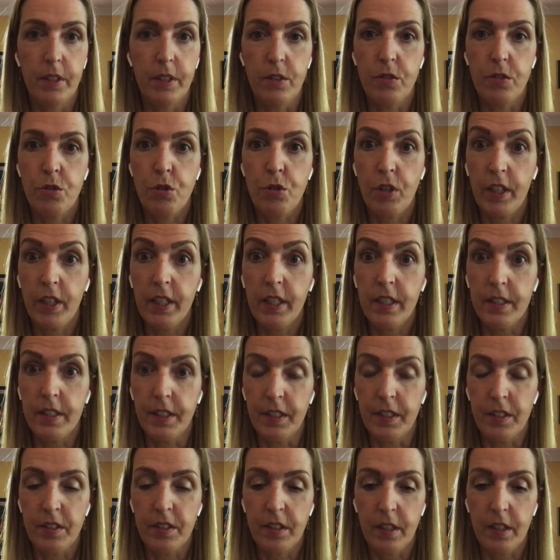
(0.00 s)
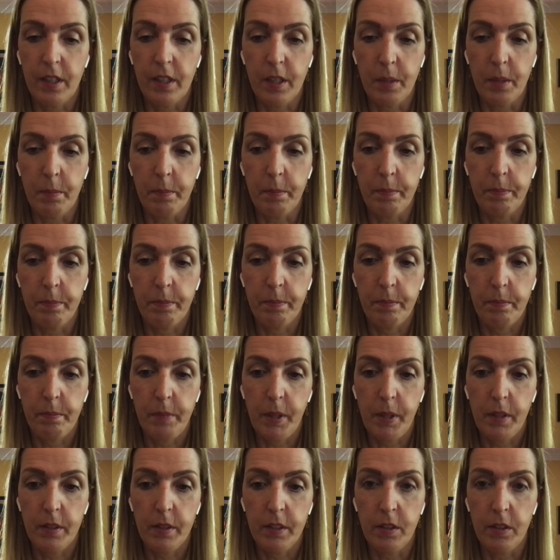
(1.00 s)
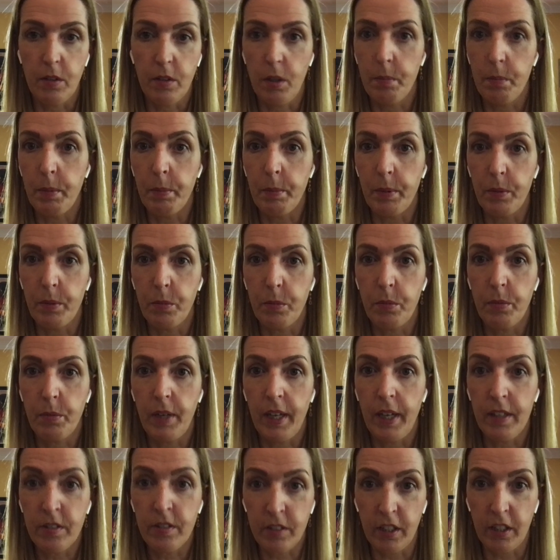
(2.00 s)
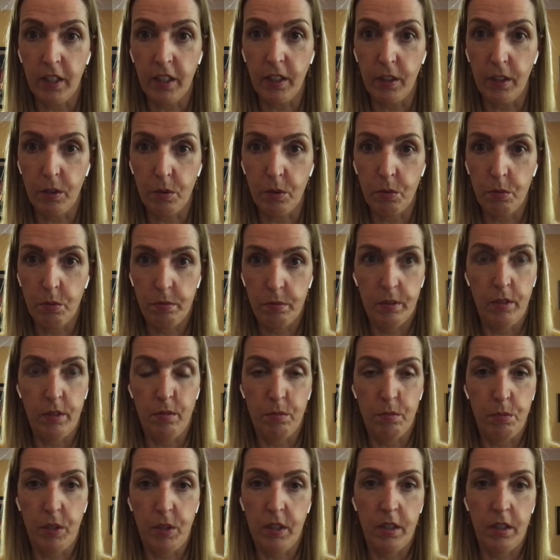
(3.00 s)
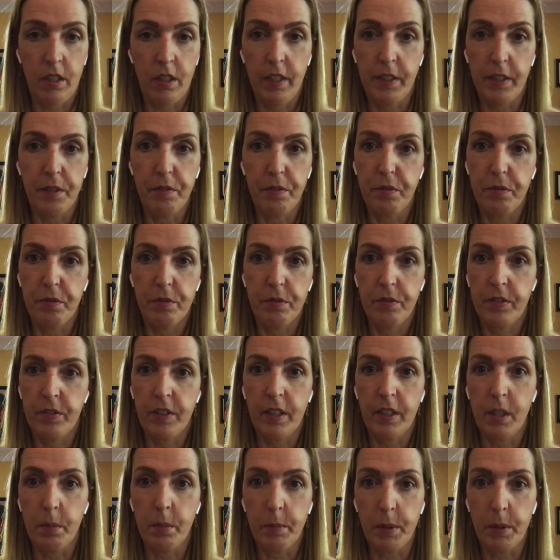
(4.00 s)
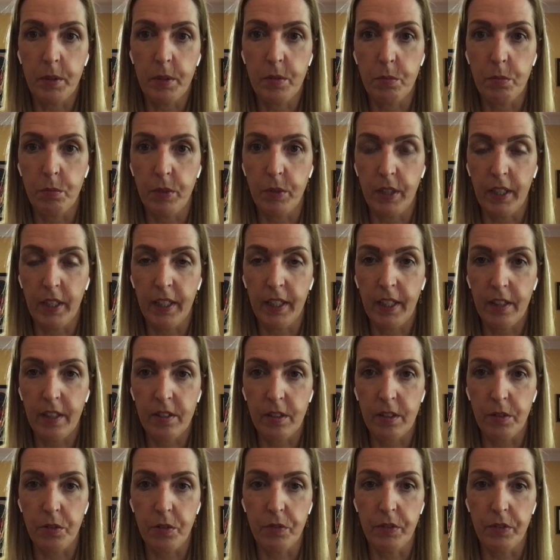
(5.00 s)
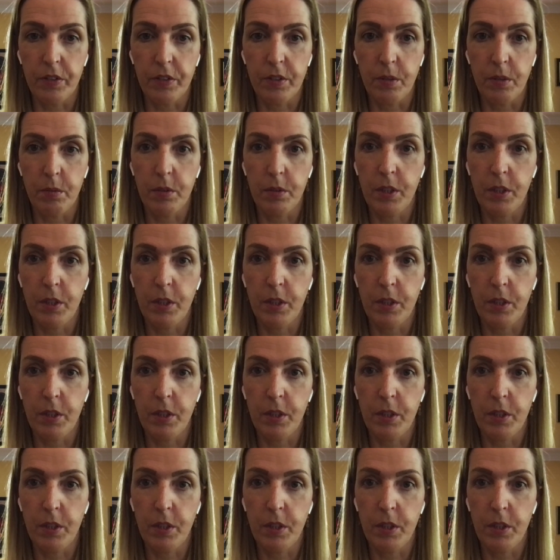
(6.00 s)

the trial date, I remember asking you, what kind of settlement would I get out of it?